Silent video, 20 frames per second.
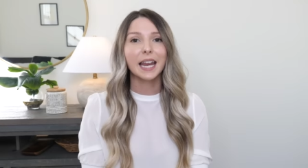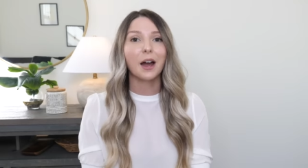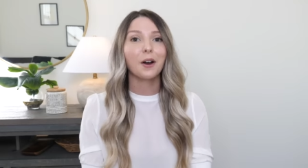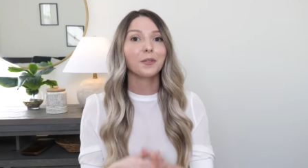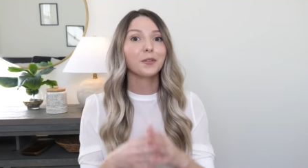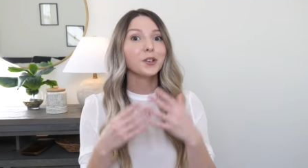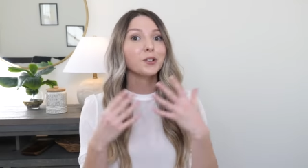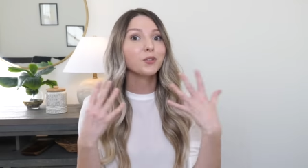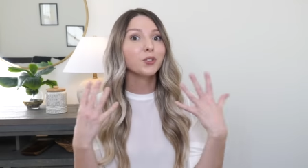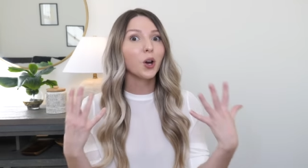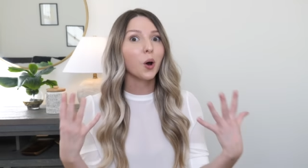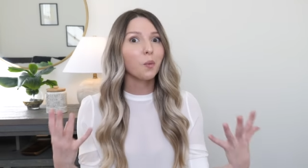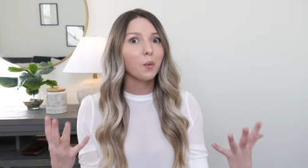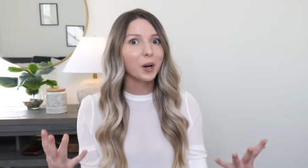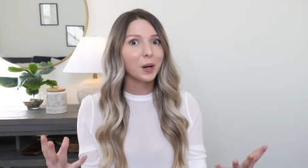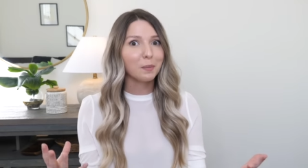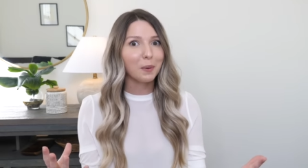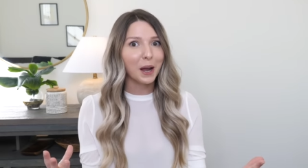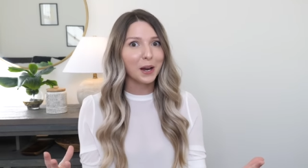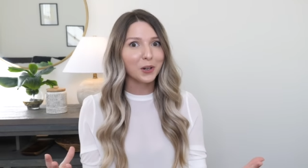Now, if you don't
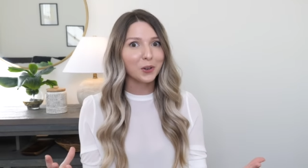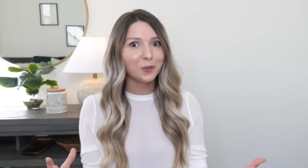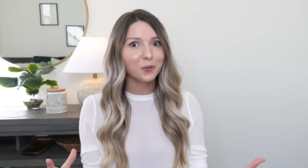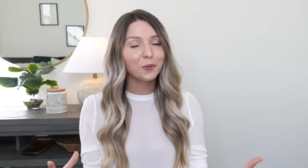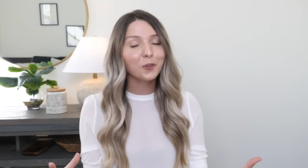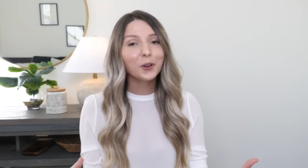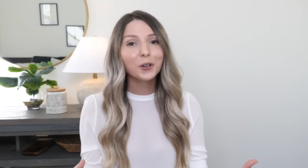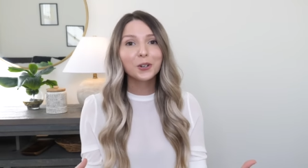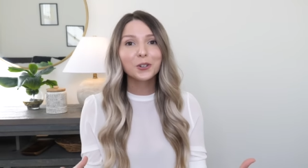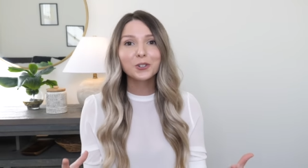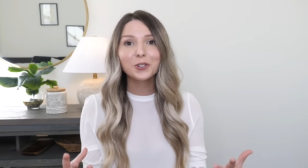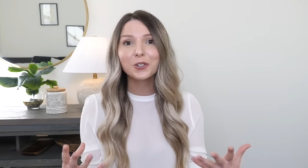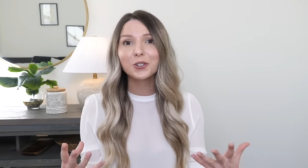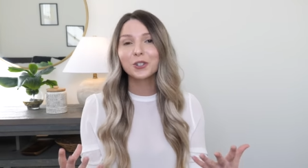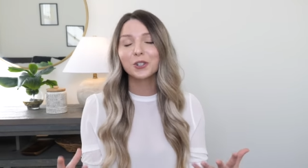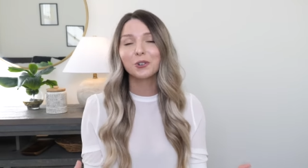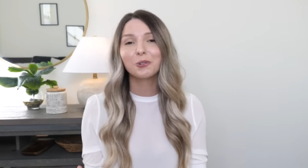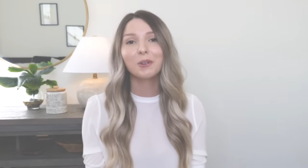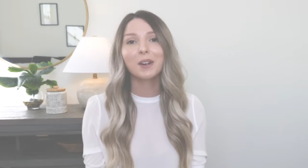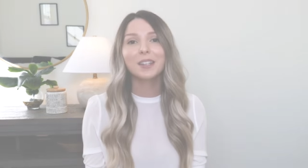wanna buy new furniture
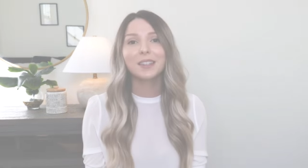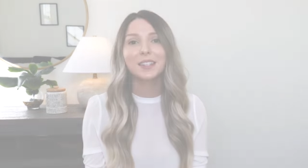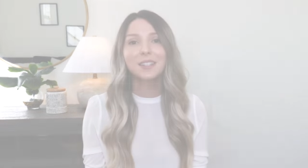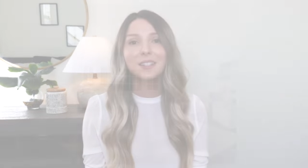to create